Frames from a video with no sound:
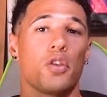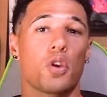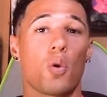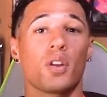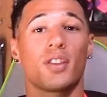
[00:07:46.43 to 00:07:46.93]

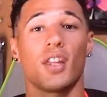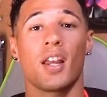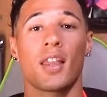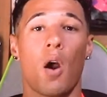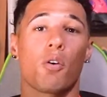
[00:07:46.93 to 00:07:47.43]
The only
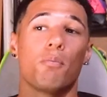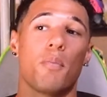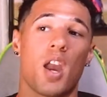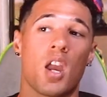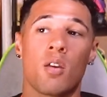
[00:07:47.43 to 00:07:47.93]
thing that would
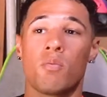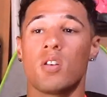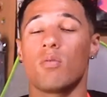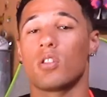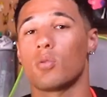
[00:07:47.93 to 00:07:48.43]

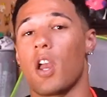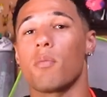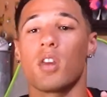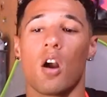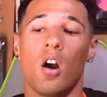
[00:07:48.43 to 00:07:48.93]
maybe sway
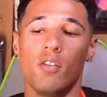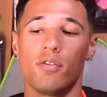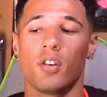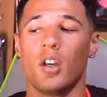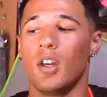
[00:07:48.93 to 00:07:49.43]
me
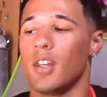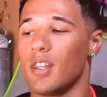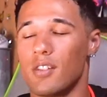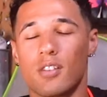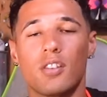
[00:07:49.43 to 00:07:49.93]
off
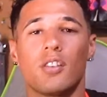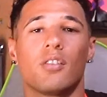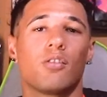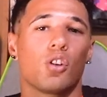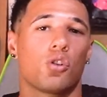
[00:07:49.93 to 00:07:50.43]
is
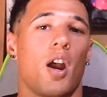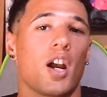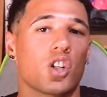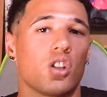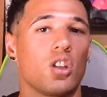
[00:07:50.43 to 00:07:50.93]
the
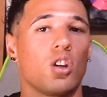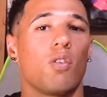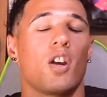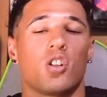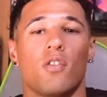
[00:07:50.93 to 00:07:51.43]
traction. The
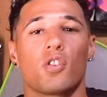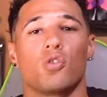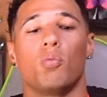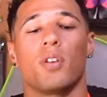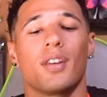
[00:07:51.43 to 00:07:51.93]
aggression of the
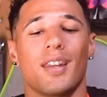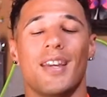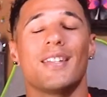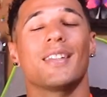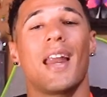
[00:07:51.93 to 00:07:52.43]
sole plate
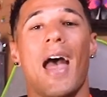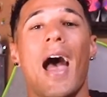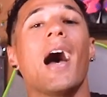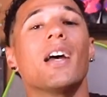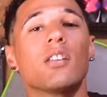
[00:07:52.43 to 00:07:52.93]
isn't
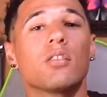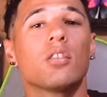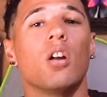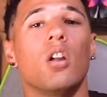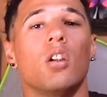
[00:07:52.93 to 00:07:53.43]

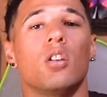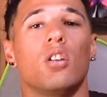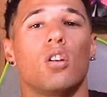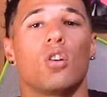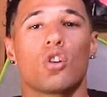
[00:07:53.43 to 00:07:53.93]
as
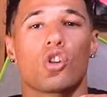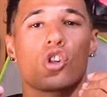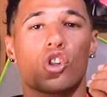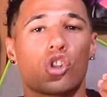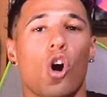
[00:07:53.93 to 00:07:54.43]

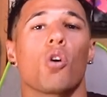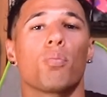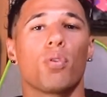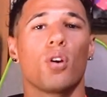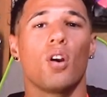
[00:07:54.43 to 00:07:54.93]

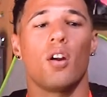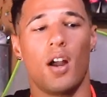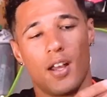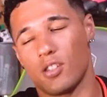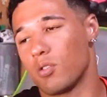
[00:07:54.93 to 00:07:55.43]
sharp
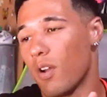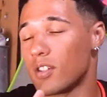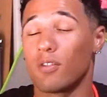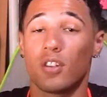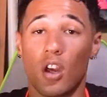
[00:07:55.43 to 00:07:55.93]
as the
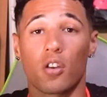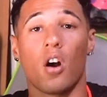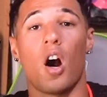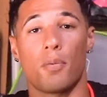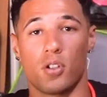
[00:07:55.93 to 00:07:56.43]
rest of the other
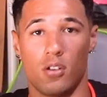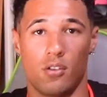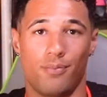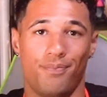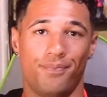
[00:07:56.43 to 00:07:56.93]
options.